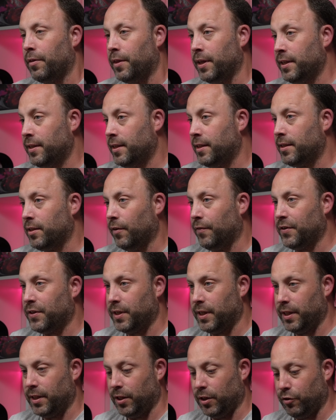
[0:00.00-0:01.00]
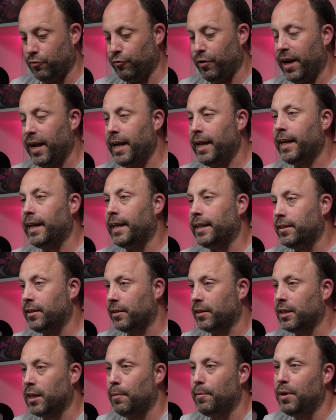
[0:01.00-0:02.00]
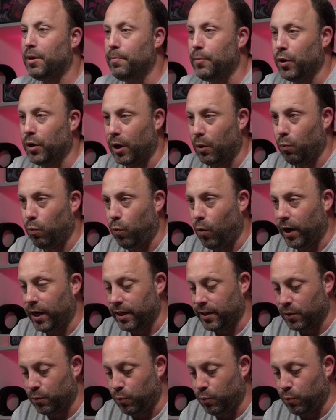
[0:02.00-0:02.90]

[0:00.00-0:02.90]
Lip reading: This is obviously the grey. It does come in a Moonlight White as